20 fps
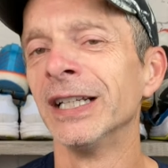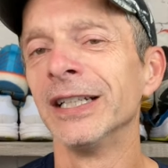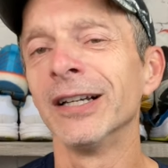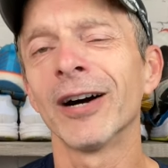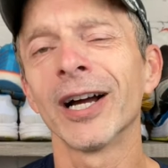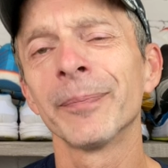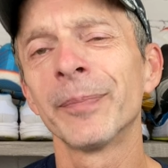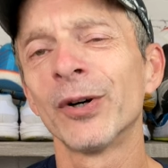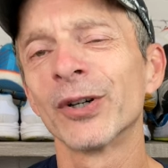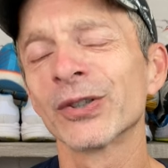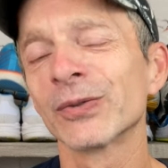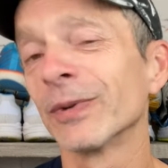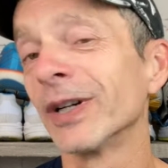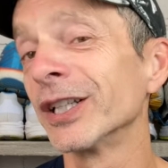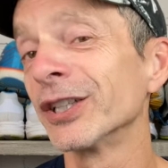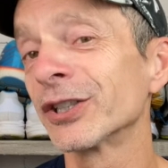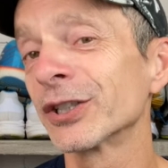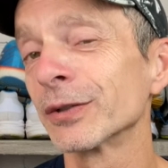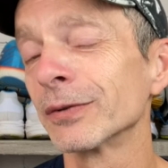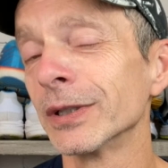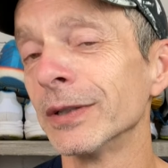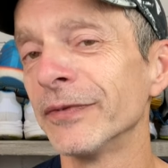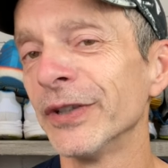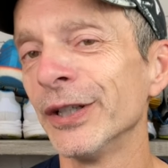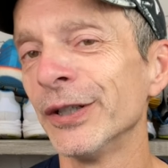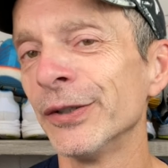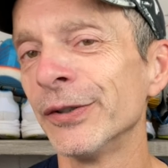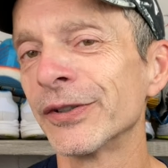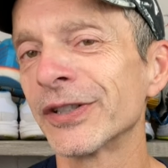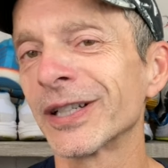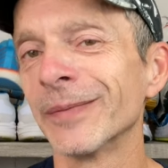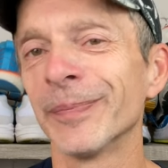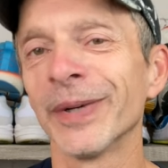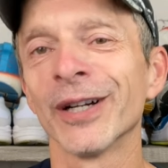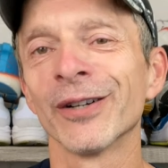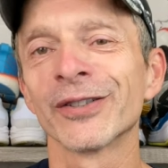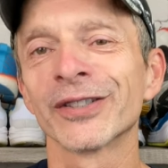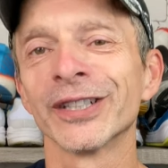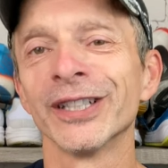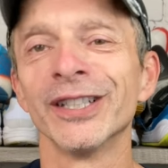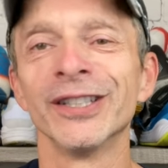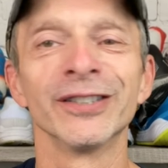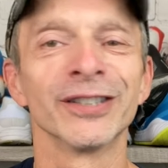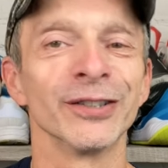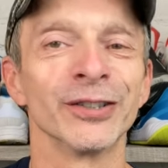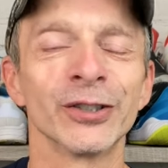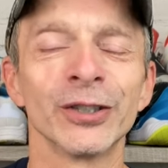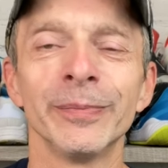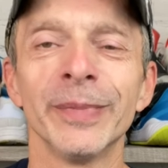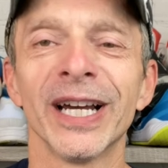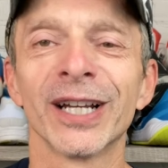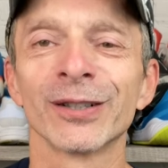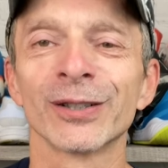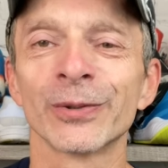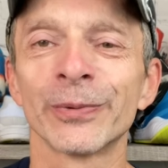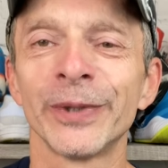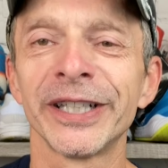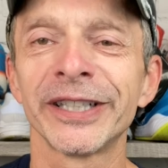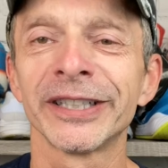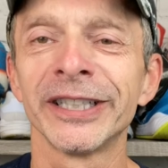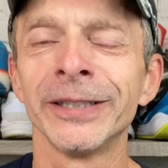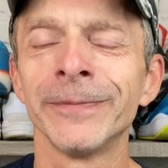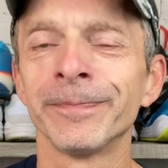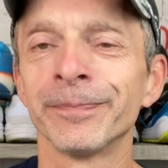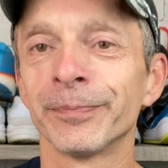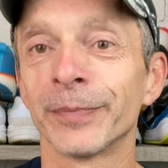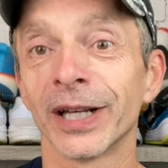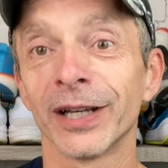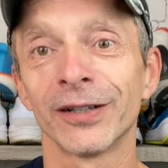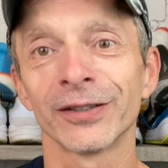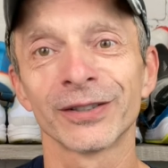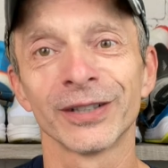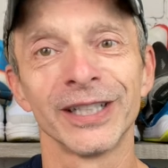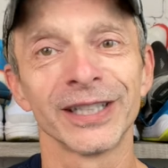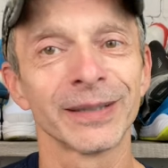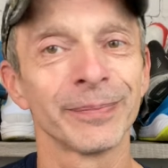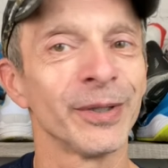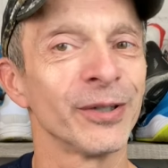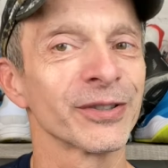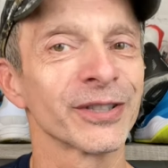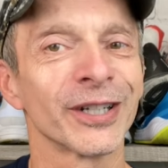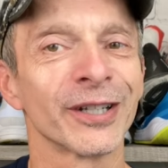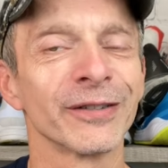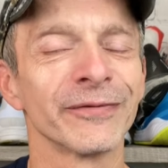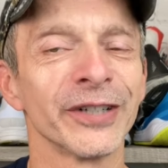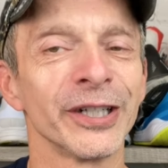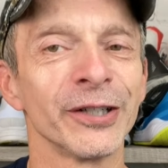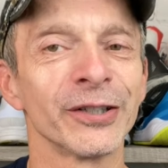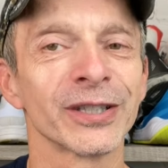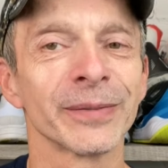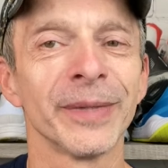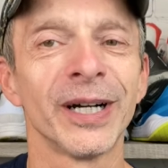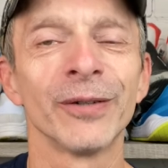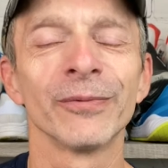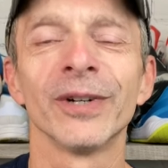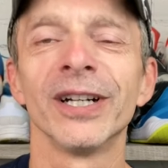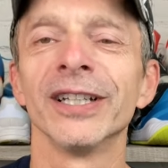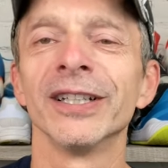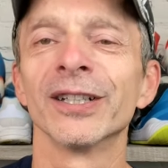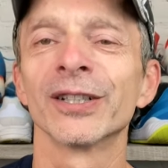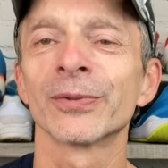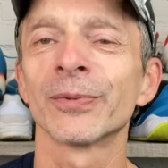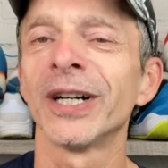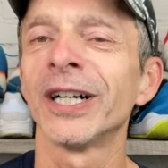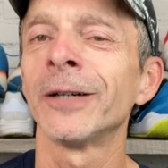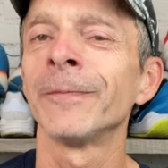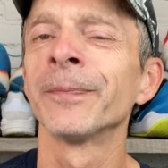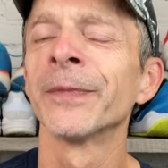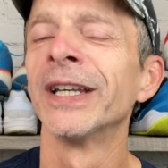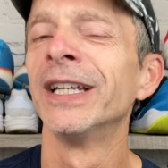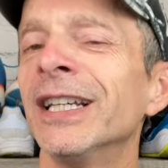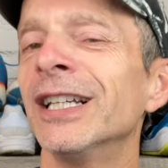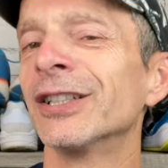Now, I post running shoe reviews, comparisons, and shoe battles weekly, but I also like to post other videos about running as well.